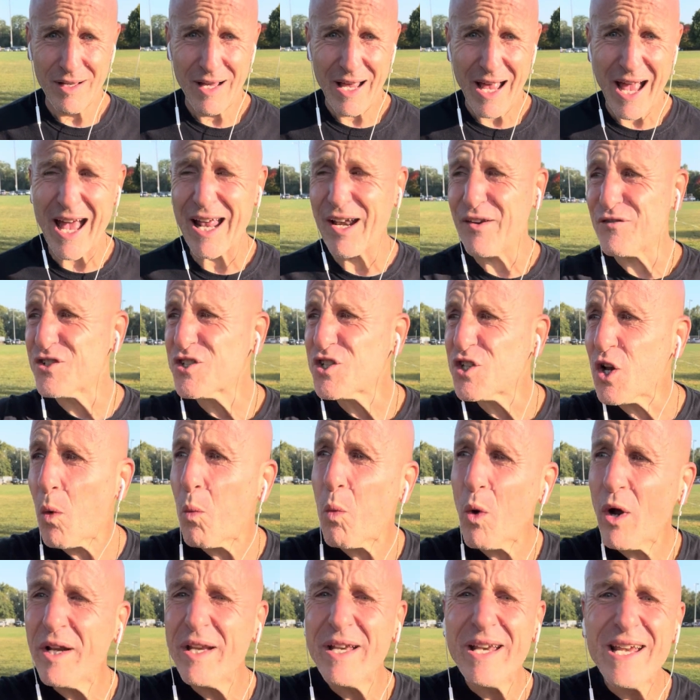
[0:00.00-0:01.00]
And if
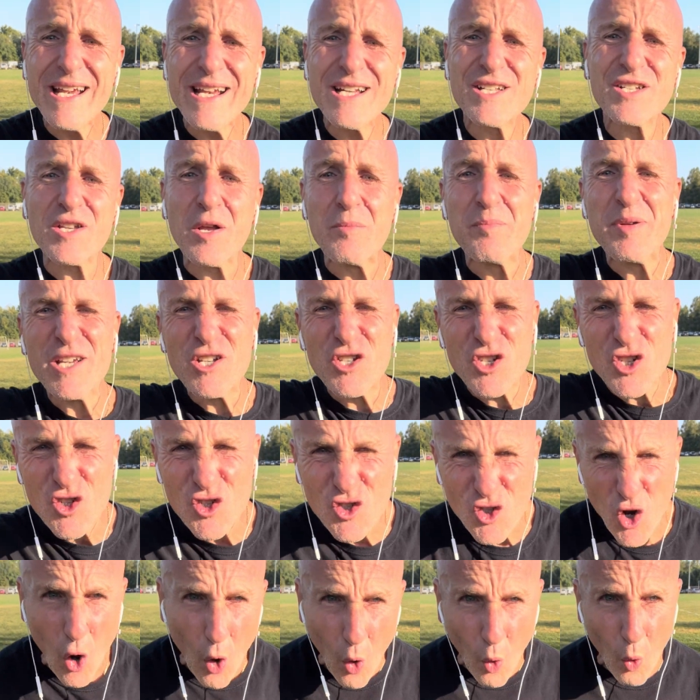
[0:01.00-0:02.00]
someone needs to be
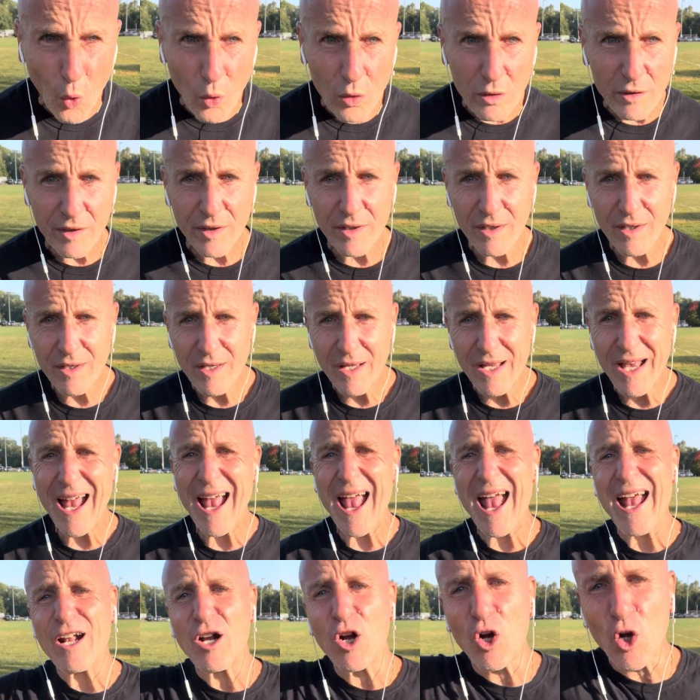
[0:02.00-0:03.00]
sold
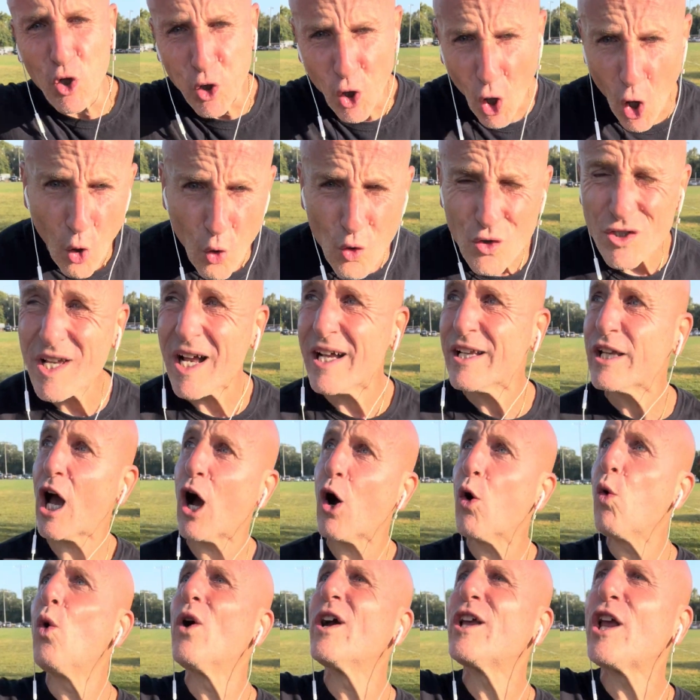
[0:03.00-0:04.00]
and closed on
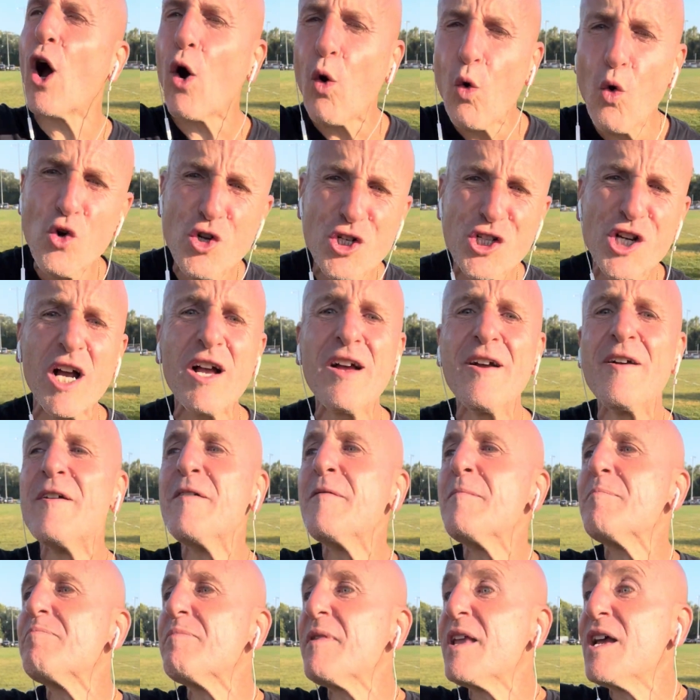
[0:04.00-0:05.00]
Yahuwah Yahusha,
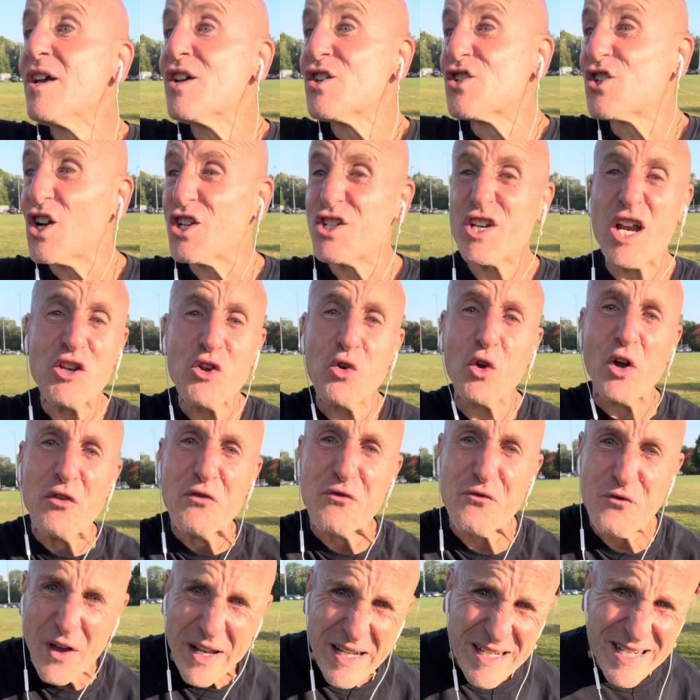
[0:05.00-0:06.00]
such that you
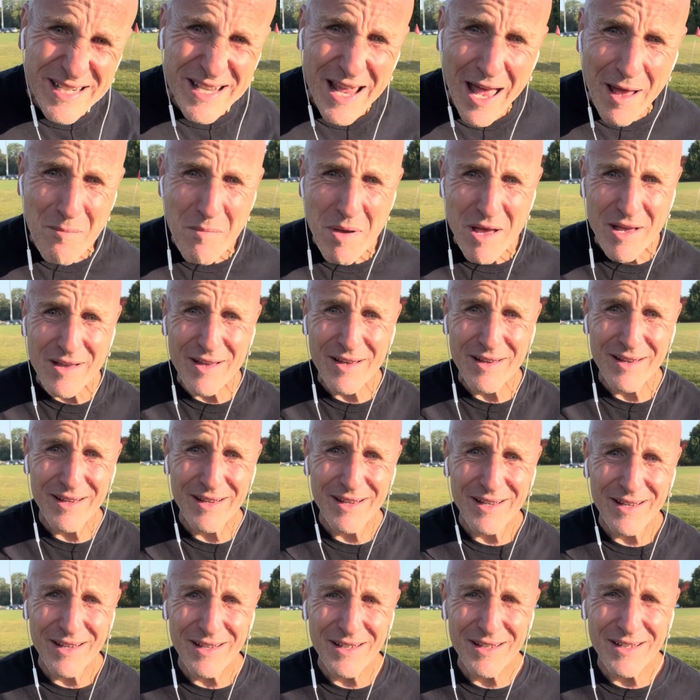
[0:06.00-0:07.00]
convince them,
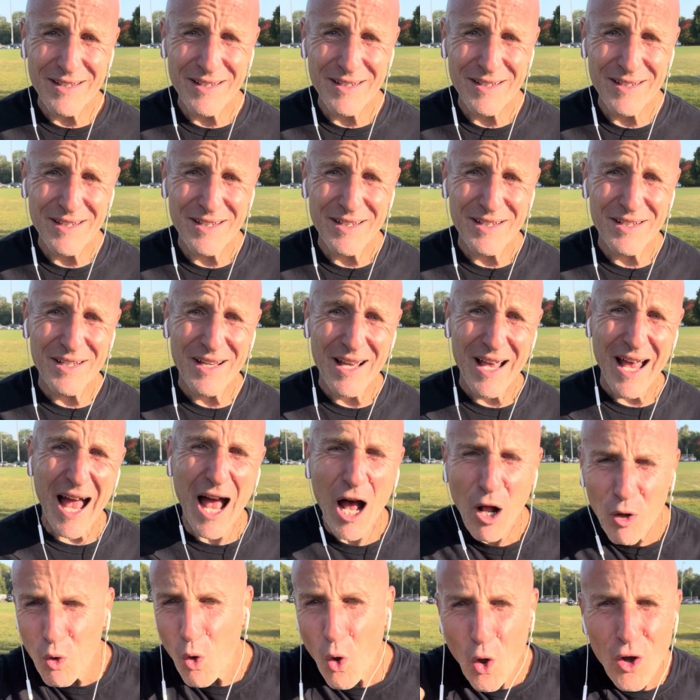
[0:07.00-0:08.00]

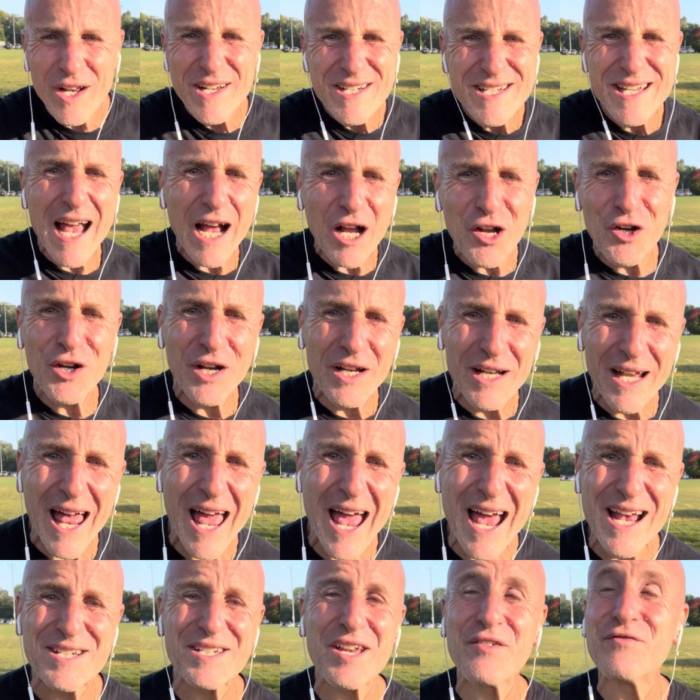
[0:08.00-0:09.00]
how long is that going to
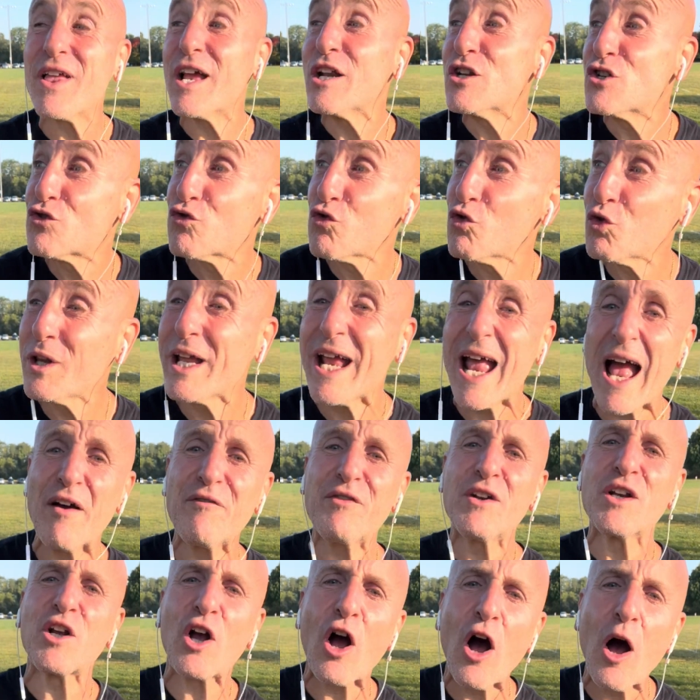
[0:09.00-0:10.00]
last if they truly
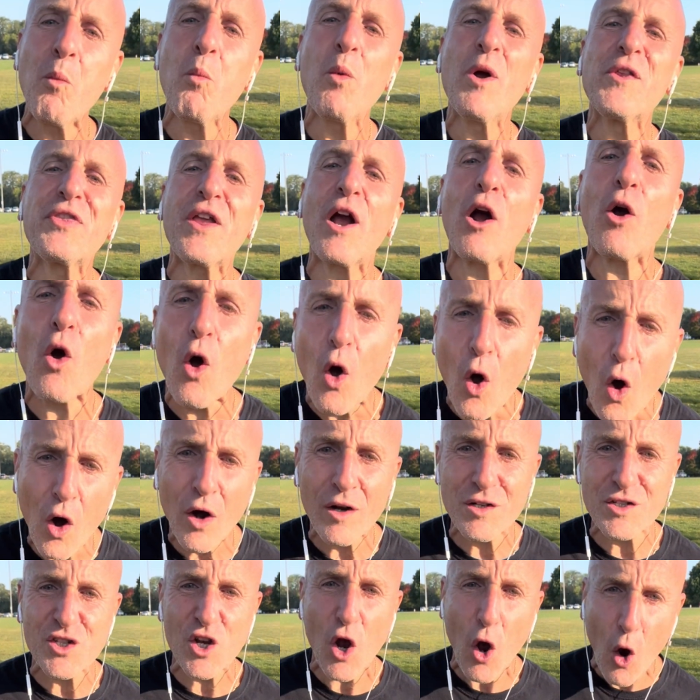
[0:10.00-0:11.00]
haven't come with their
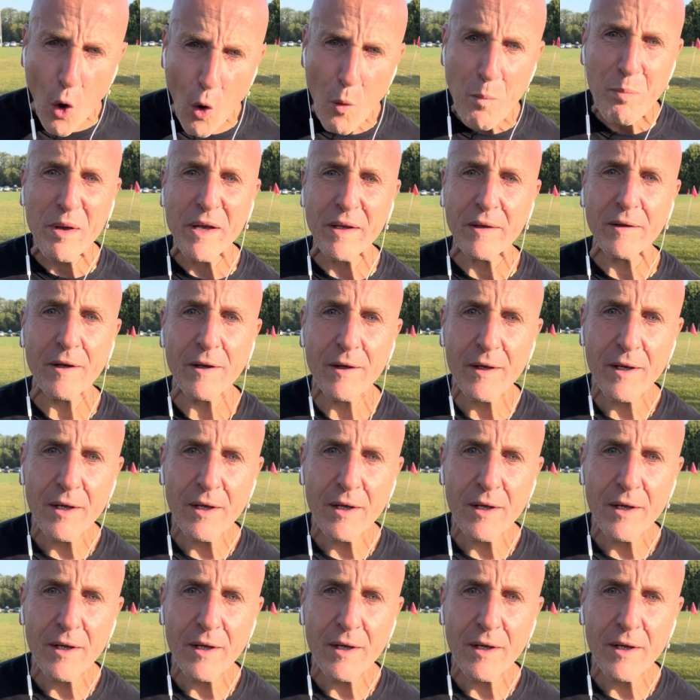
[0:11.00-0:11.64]
hearts open,